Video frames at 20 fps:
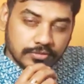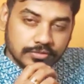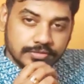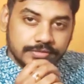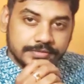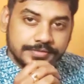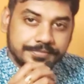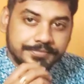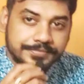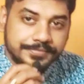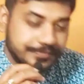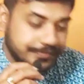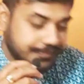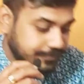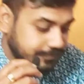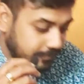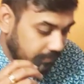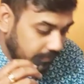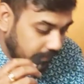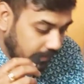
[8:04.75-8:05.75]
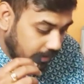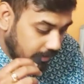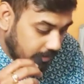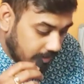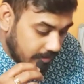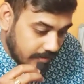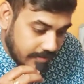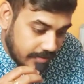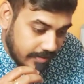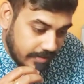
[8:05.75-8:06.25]
house,
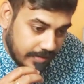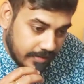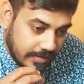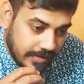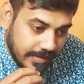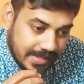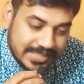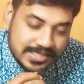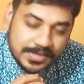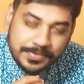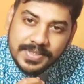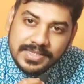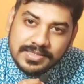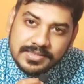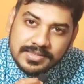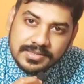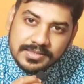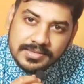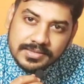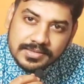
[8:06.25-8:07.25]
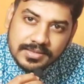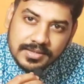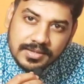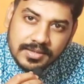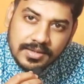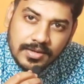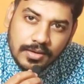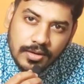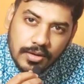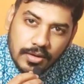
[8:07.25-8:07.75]
expenses,
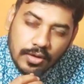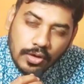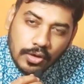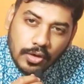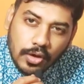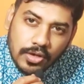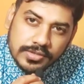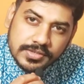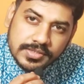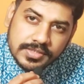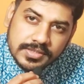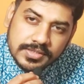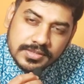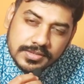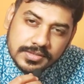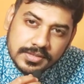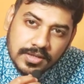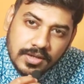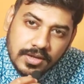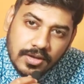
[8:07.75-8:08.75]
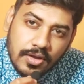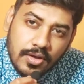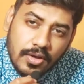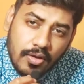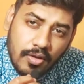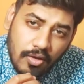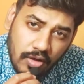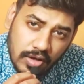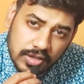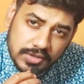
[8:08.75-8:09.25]
losses,
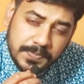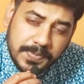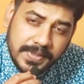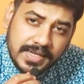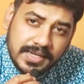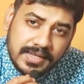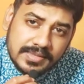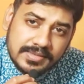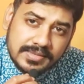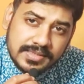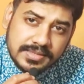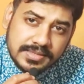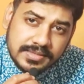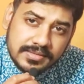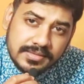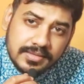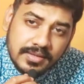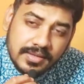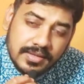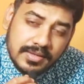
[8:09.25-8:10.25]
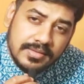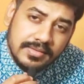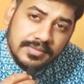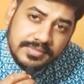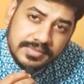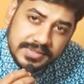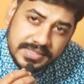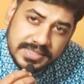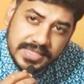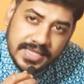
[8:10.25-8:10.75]
hospitalization,
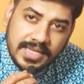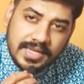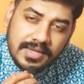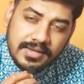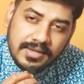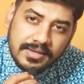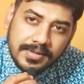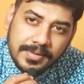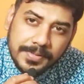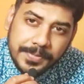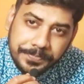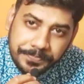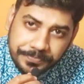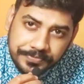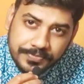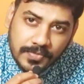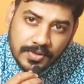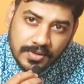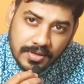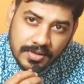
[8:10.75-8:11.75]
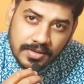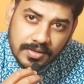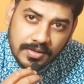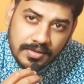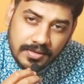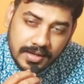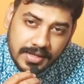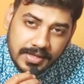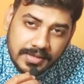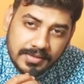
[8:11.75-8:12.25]
jail,
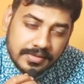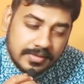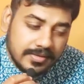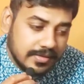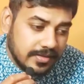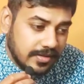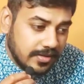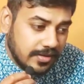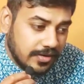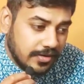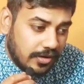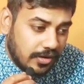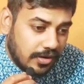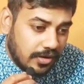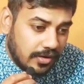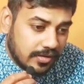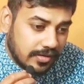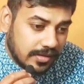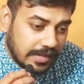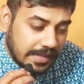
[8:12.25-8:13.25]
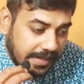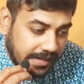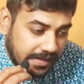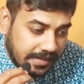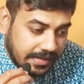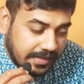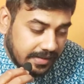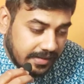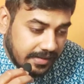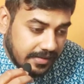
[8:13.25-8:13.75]
right? Or
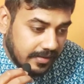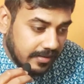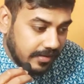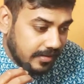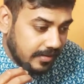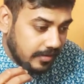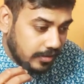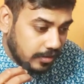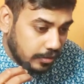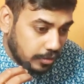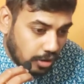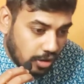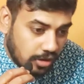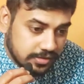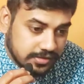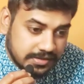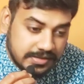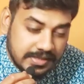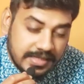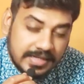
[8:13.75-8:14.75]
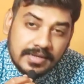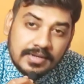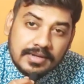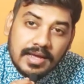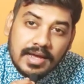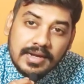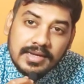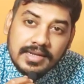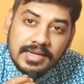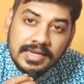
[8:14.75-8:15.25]
getting lost in
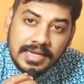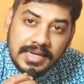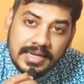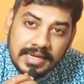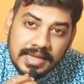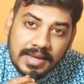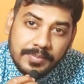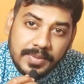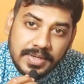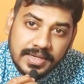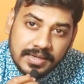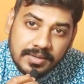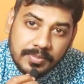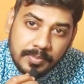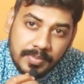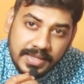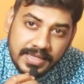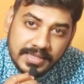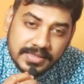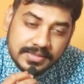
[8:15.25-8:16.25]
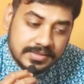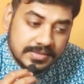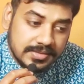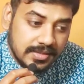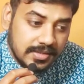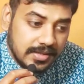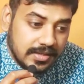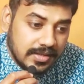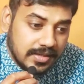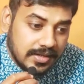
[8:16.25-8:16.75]
an uninhabited
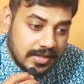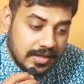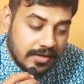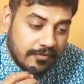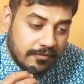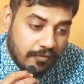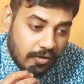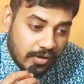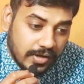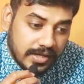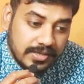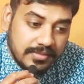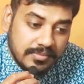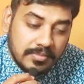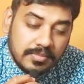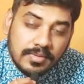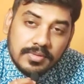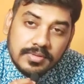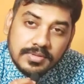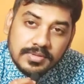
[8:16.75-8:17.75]
place, in a foreign